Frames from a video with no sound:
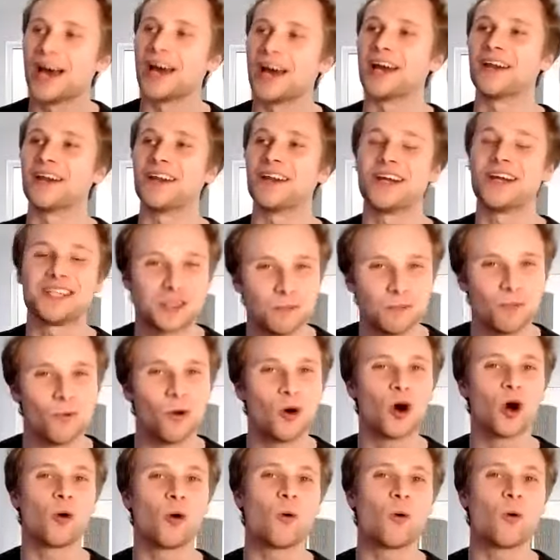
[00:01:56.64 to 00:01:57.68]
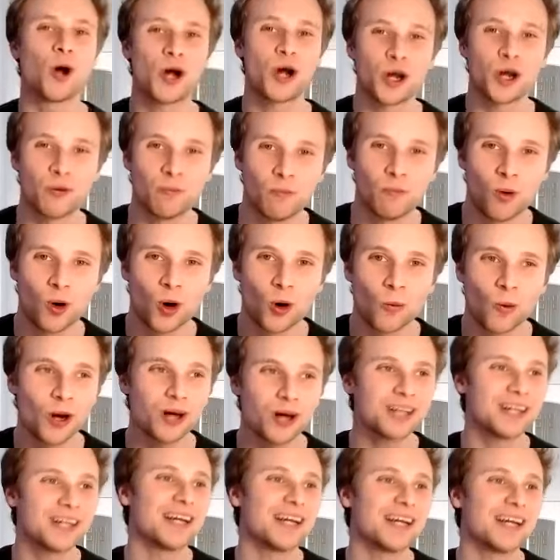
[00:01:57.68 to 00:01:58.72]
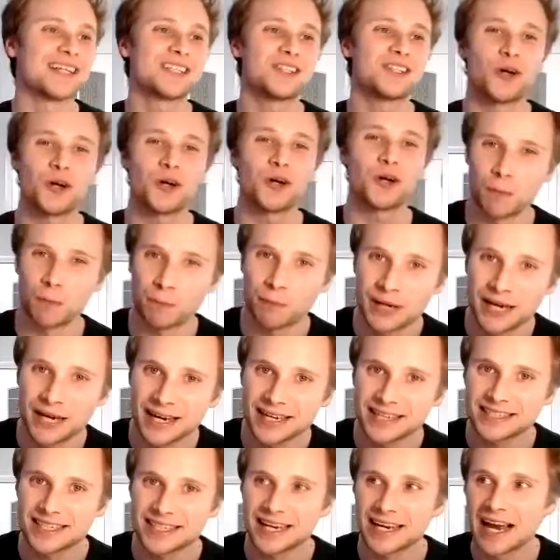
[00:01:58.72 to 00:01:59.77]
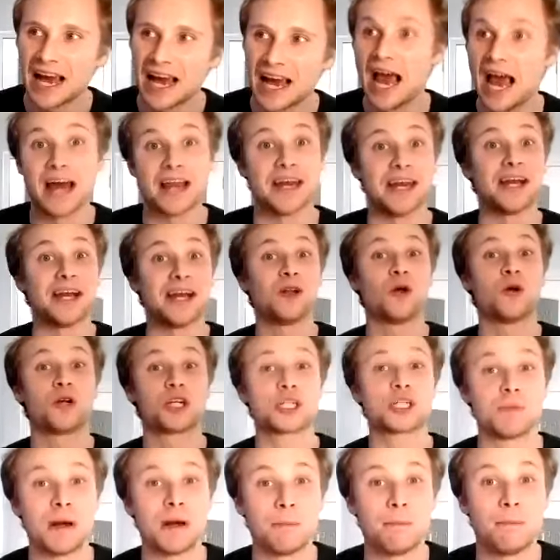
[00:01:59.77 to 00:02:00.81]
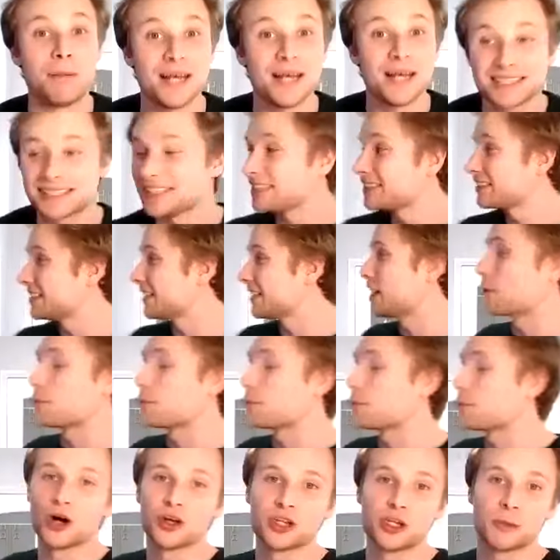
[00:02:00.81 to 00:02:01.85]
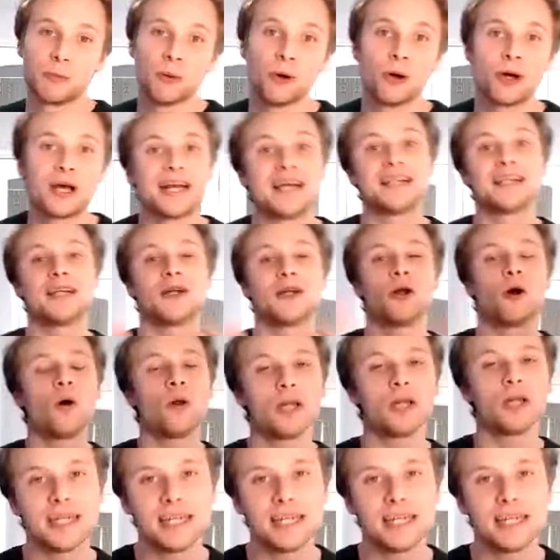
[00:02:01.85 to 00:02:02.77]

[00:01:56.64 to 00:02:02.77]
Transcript: And it led to more work and more work. Then I started competing and I launched my business and I brought out the book and I did all of